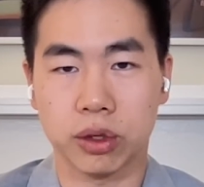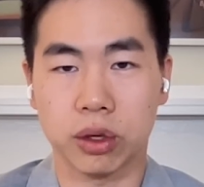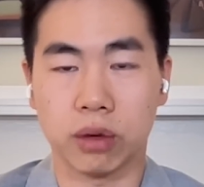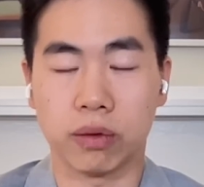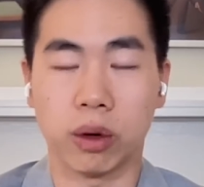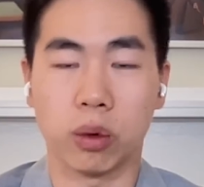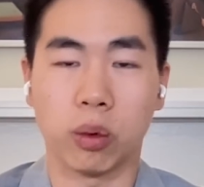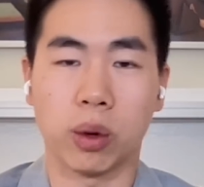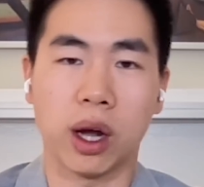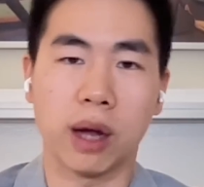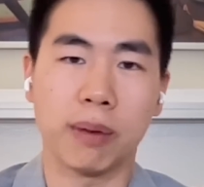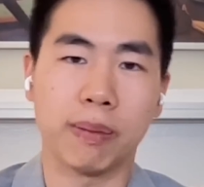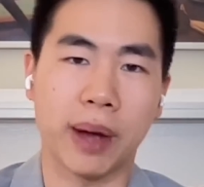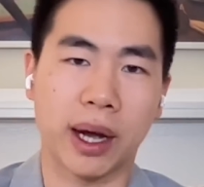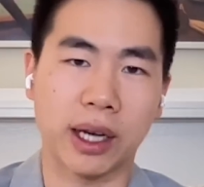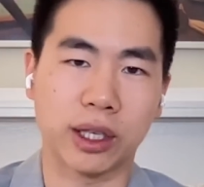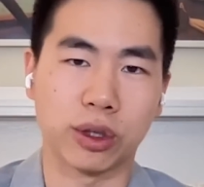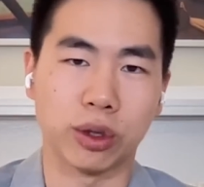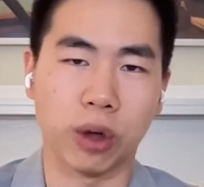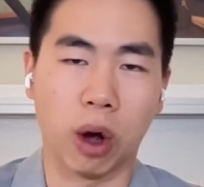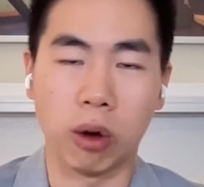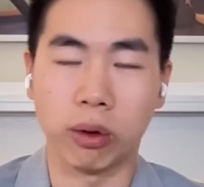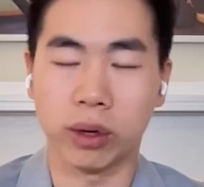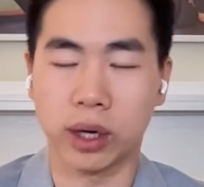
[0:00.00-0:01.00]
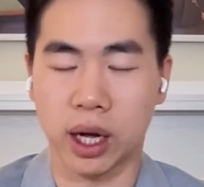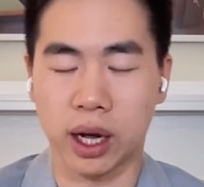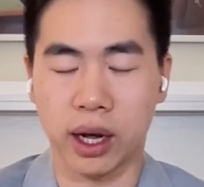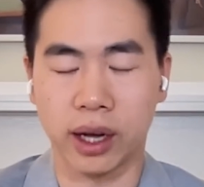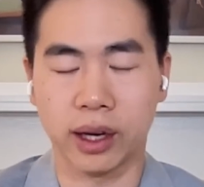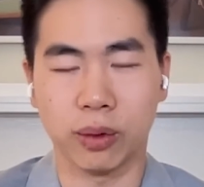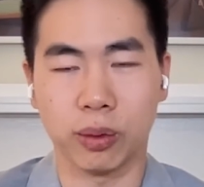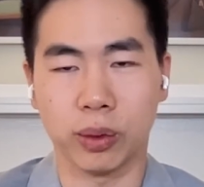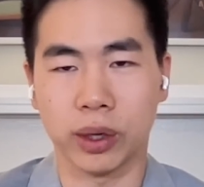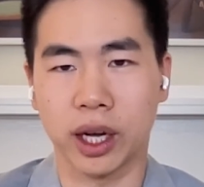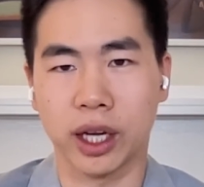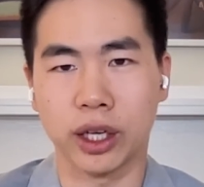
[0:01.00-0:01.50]
So rewind back to oh
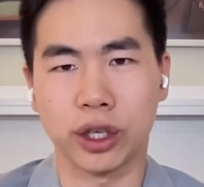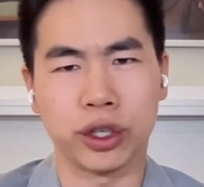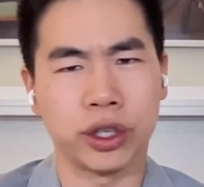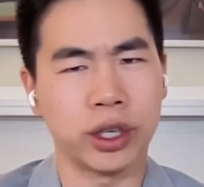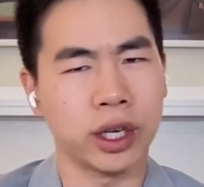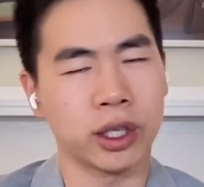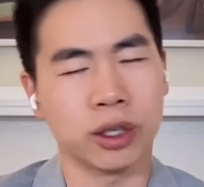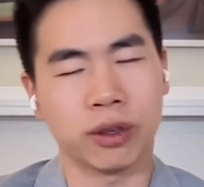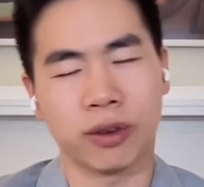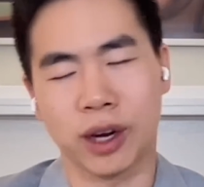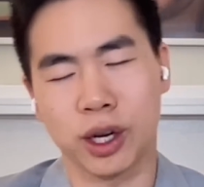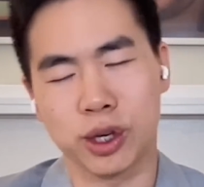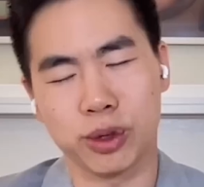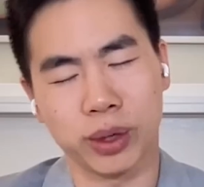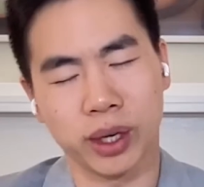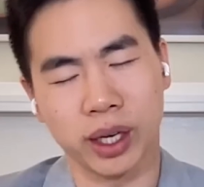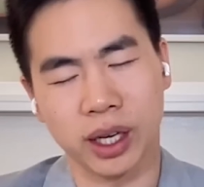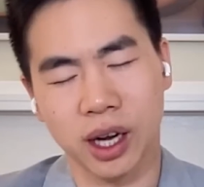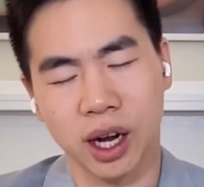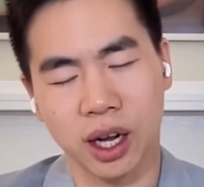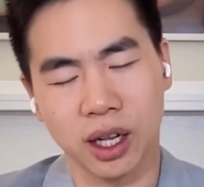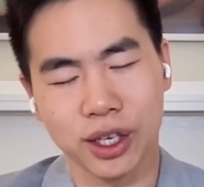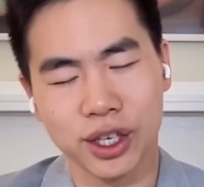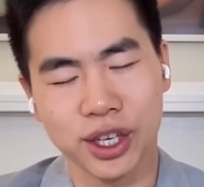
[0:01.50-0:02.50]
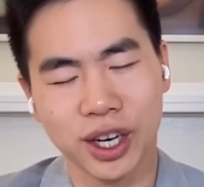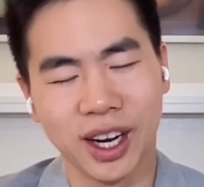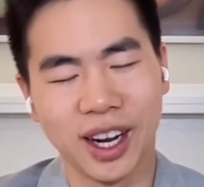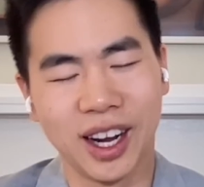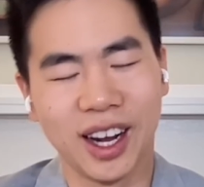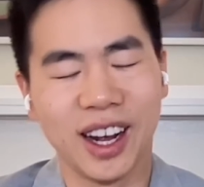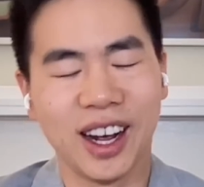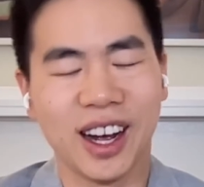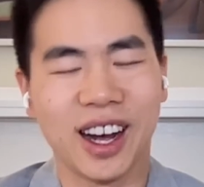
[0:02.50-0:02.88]
nine when I just graduated college.